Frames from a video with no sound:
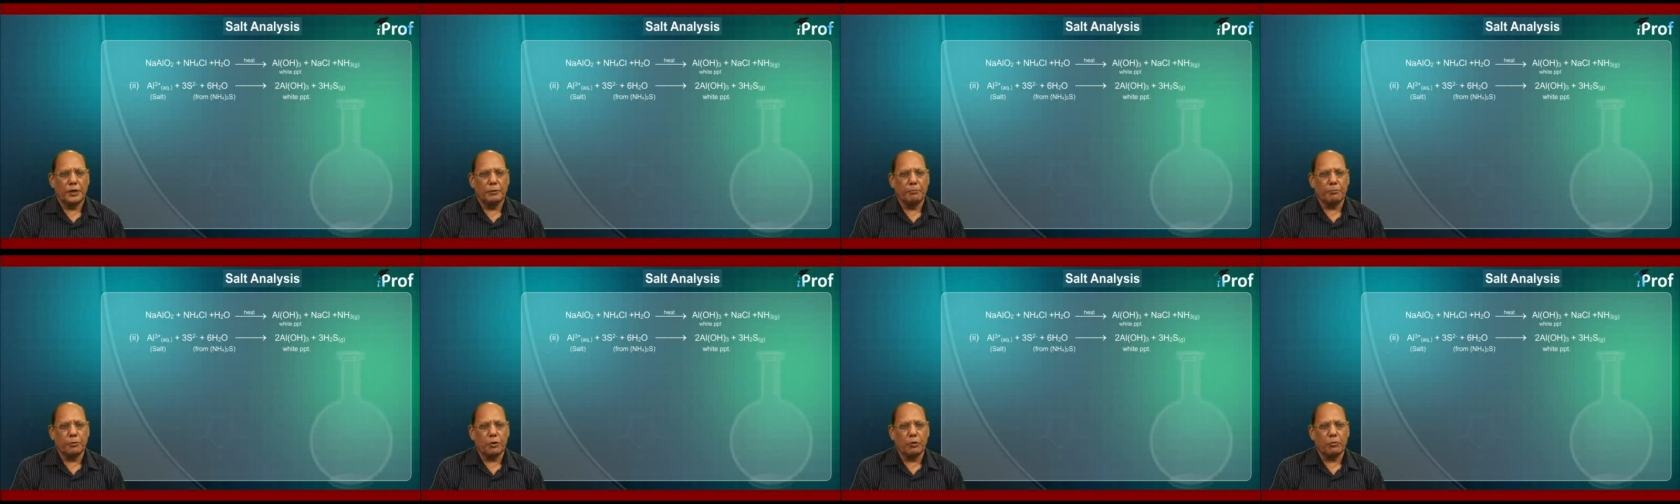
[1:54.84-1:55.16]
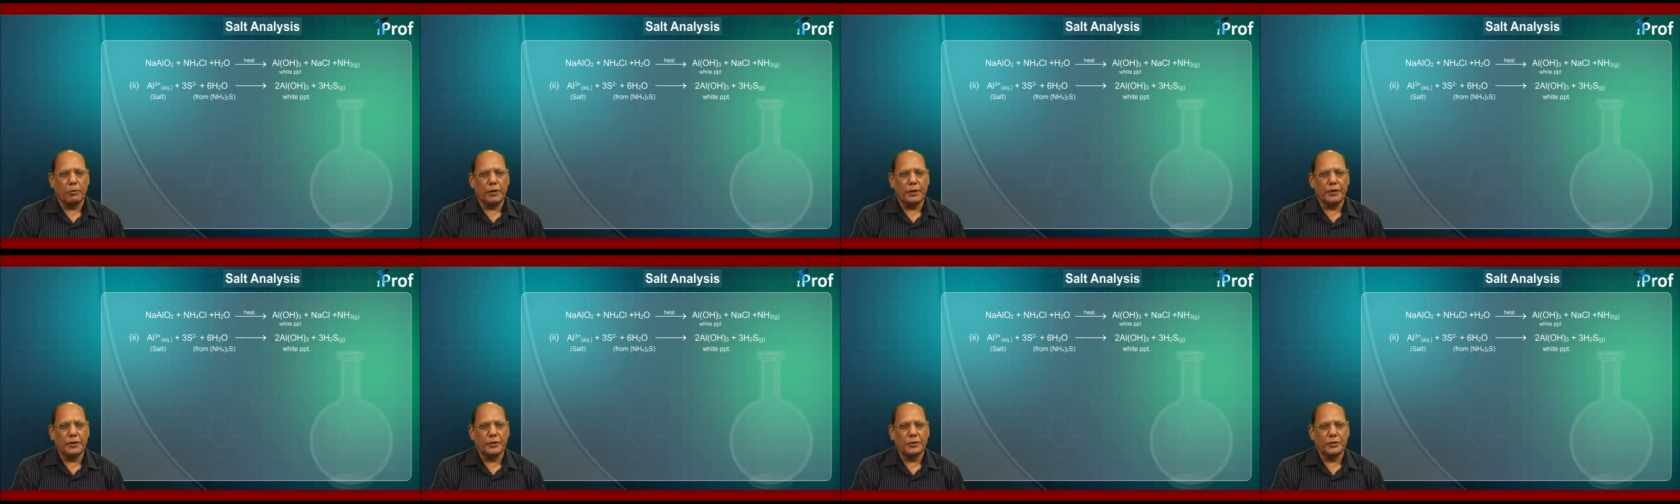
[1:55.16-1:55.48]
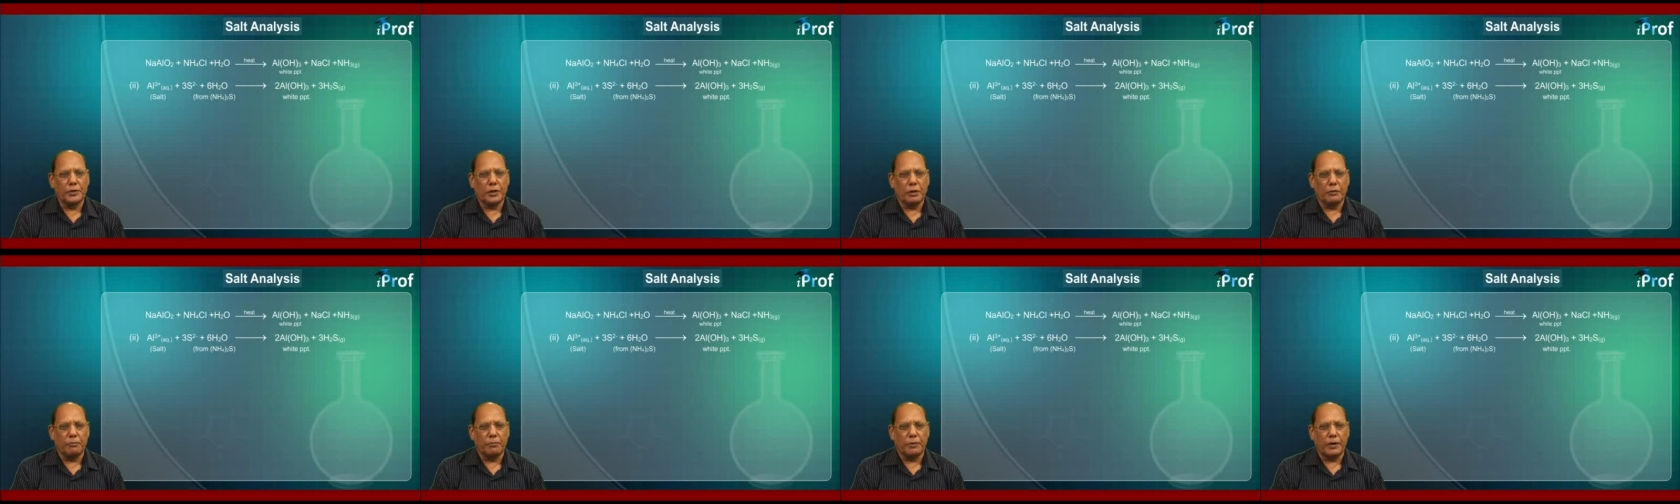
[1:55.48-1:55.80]
It provides
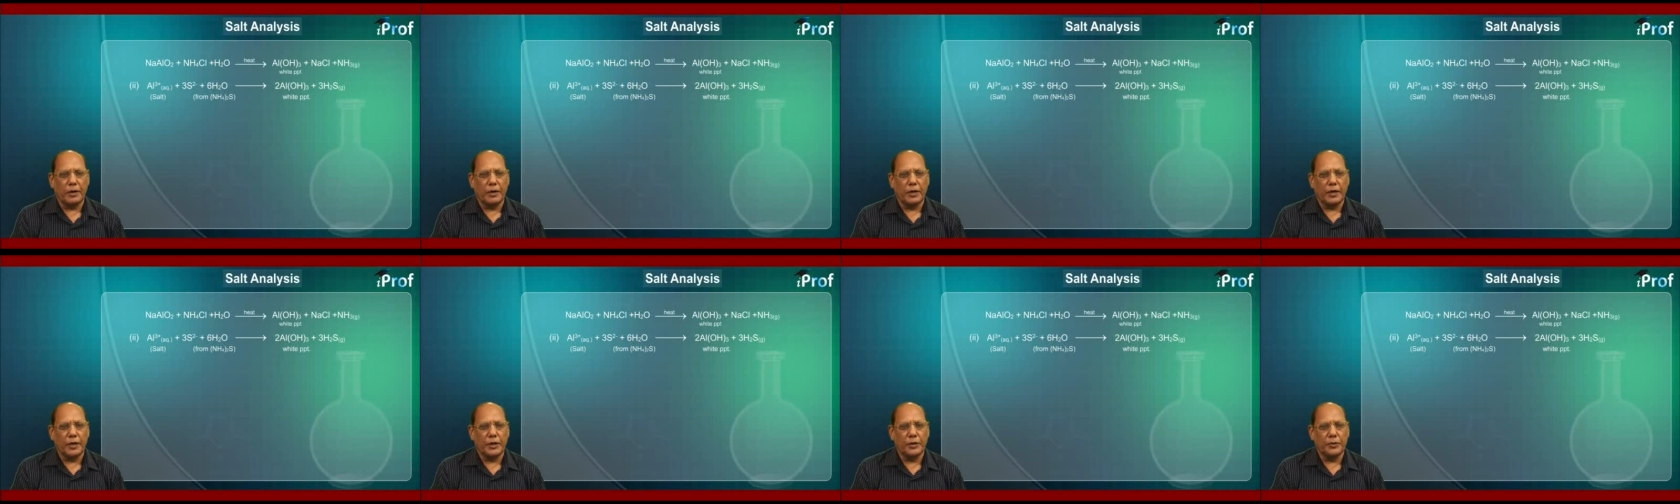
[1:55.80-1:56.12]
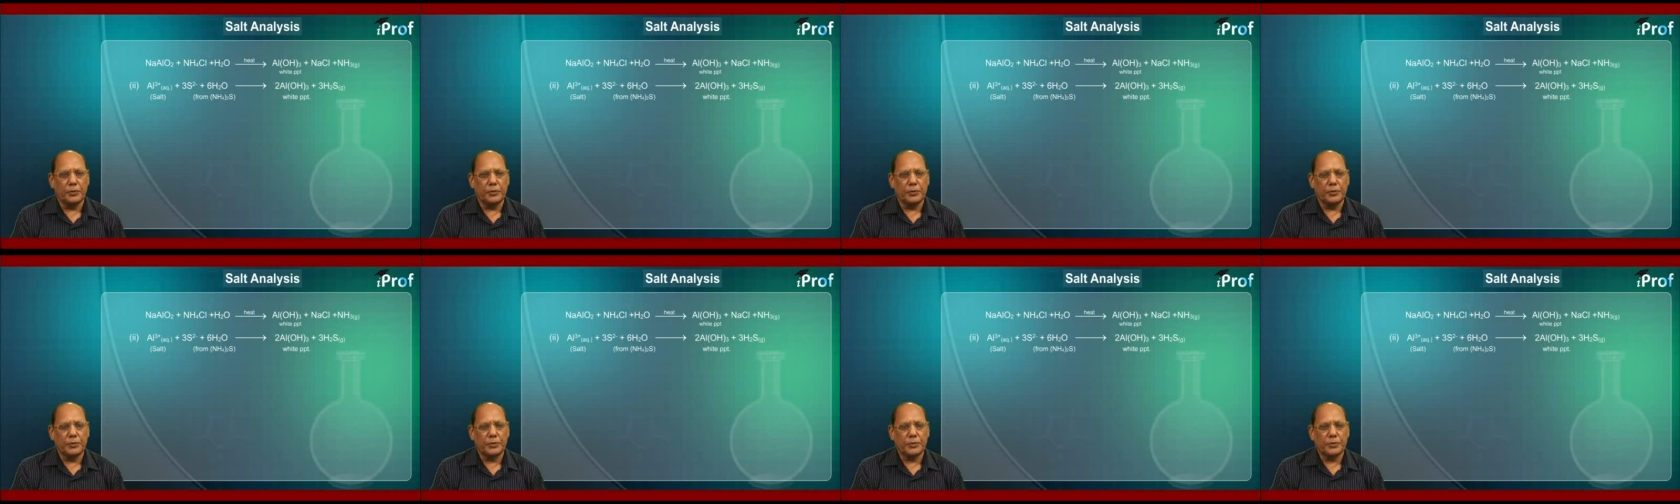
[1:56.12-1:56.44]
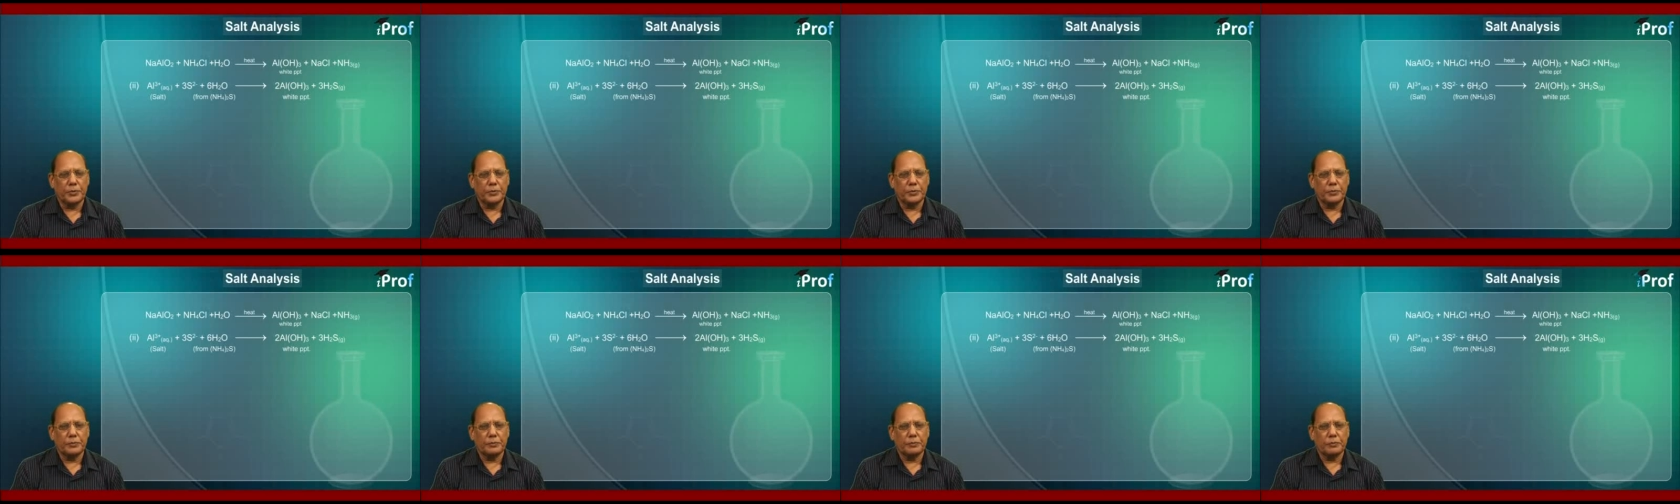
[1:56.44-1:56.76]
sulfide ions
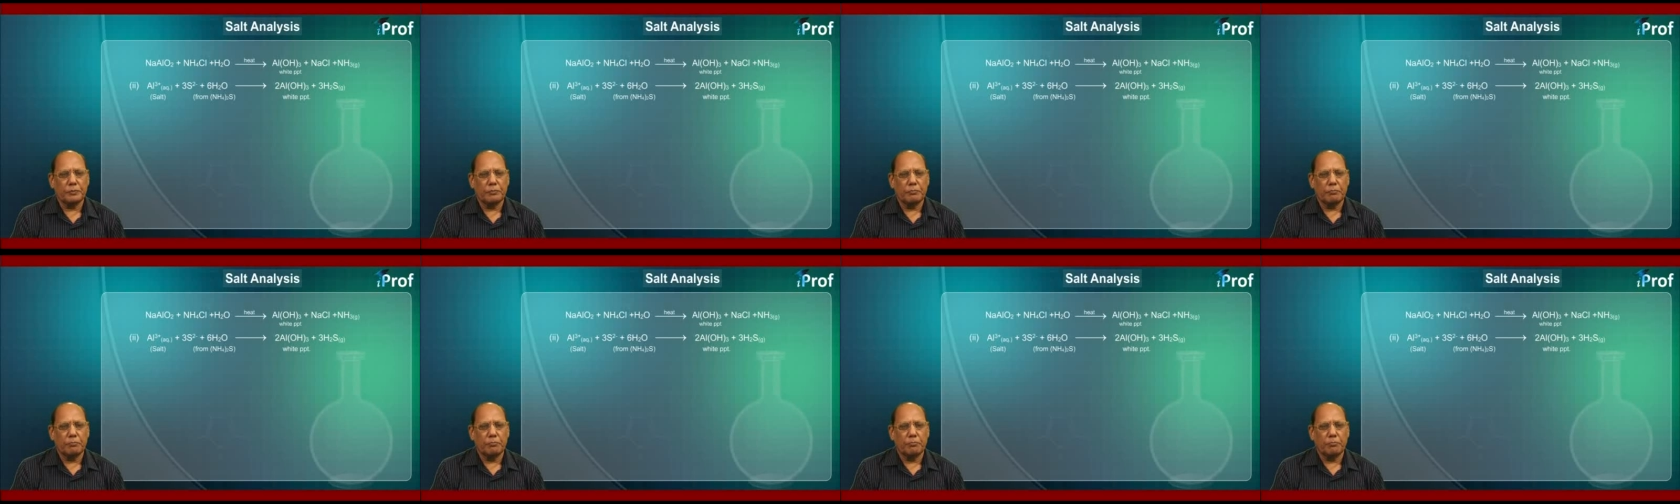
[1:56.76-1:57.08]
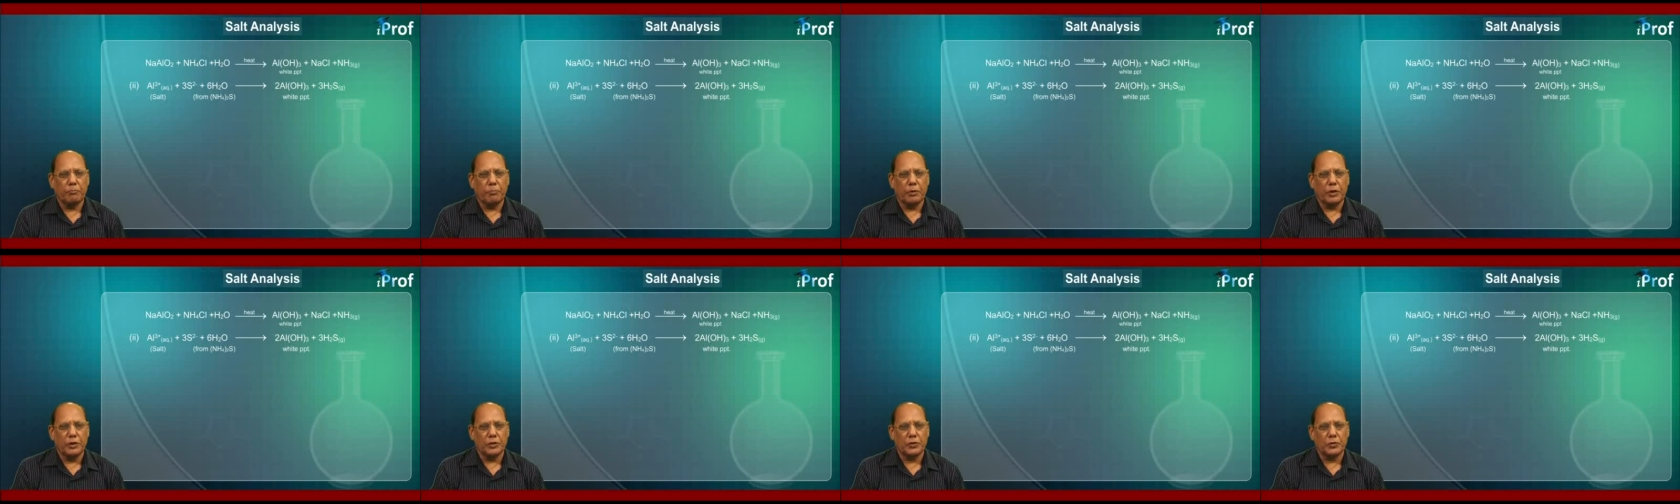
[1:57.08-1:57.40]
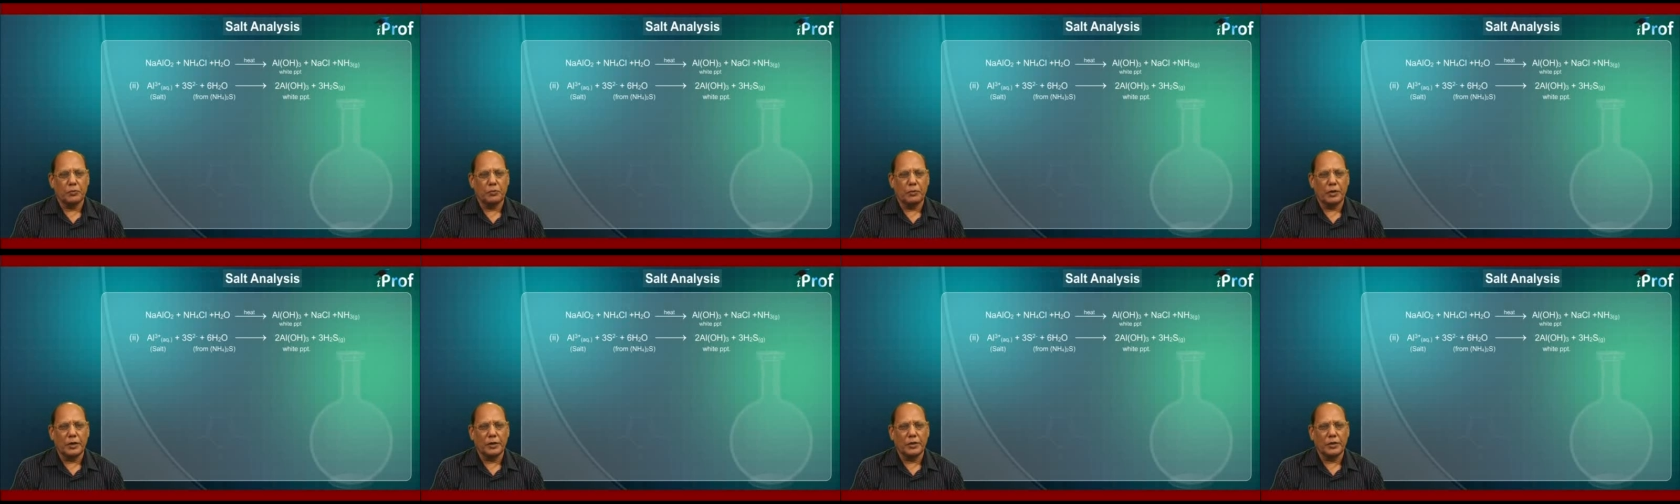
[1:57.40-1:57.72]
plus
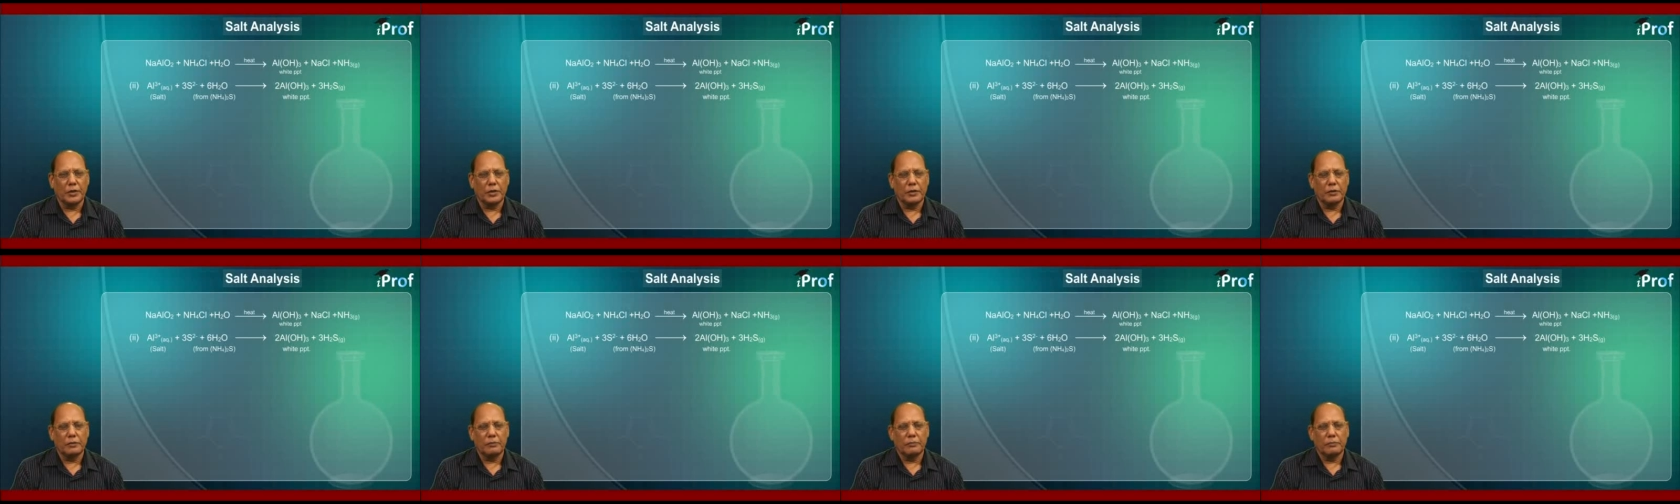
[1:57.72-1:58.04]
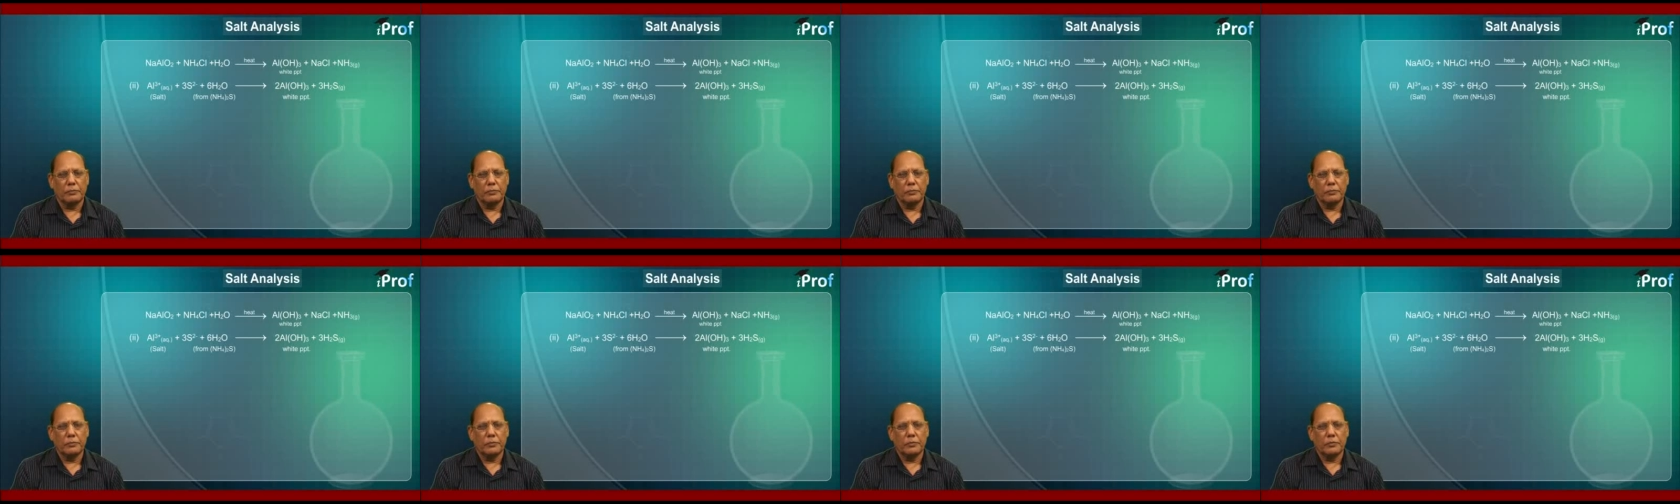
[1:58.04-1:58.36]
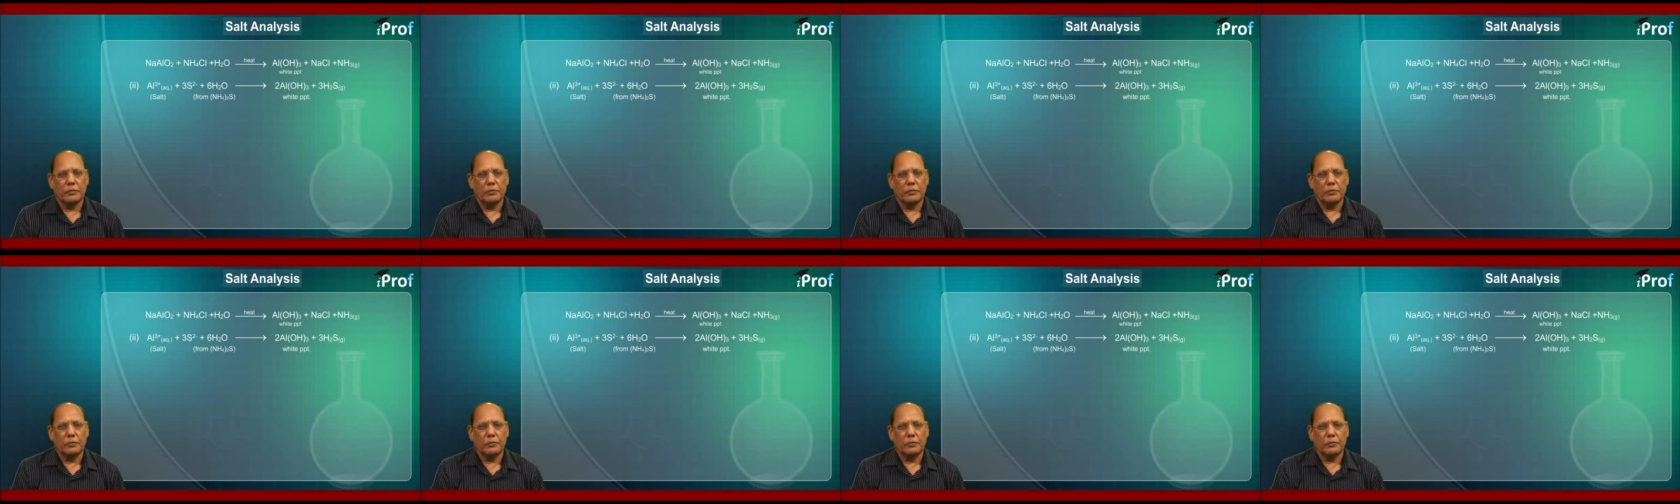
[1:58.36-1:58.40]
water.